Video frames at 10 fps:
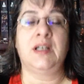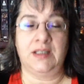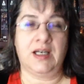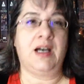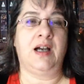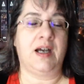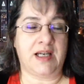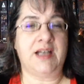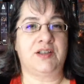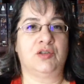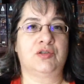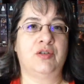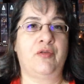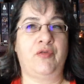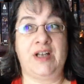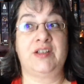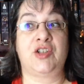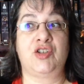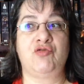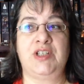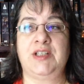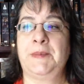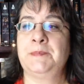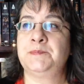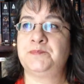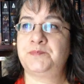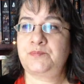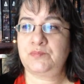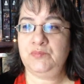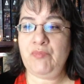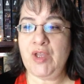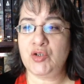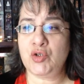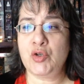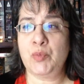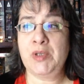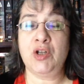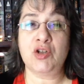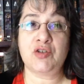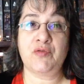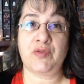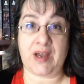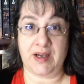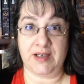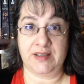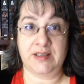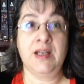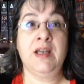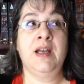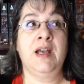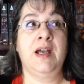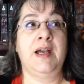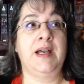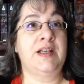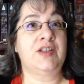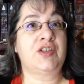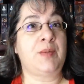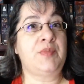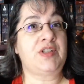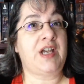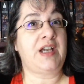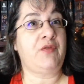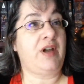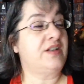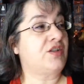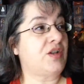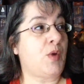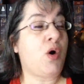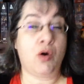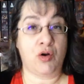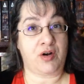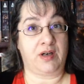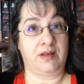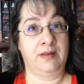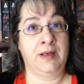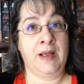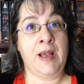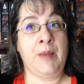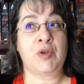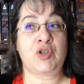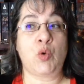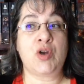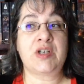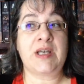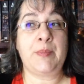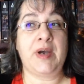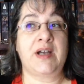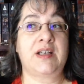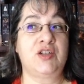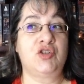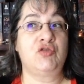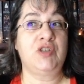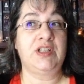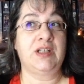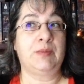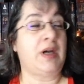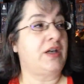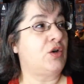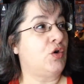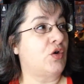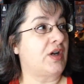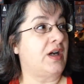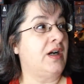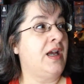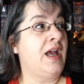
an adult fantasy reader. So there'll be lots of that, some sci-fi and some horror, because I want to get back into reading my horror.